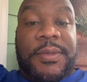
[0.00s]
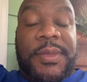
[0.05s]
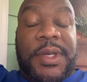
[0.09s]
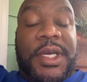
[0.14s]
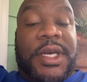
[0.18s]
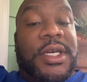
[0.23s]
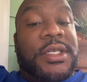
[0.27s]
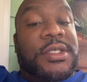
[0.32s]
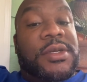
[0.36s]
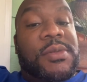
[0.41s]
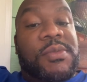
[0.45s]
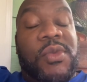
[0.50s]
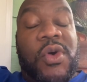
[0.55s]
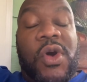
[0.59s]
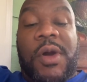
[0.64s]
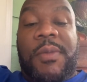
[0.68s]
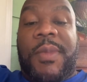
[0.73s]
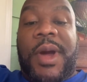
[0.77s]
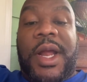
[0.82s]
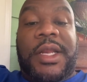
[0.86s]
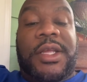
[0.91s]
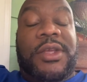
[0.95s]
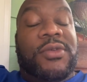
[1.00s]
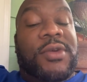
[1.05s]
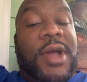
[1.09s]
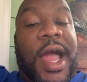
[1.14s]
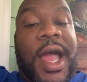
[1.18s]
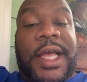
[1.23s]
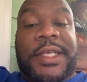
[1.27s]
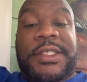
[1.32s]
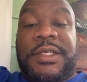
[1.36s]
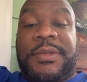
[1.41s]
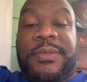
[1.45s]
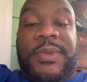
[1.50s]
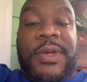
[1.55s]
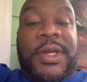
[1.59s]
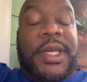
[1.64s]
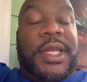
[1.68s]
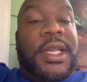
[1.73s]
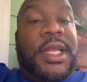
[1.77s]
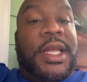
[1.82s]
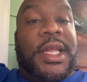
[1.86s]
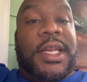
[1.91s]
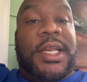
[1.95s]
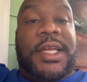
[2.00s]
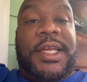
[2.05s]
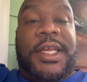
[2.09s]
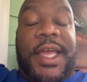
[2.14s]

Because the more money you guys are bringing in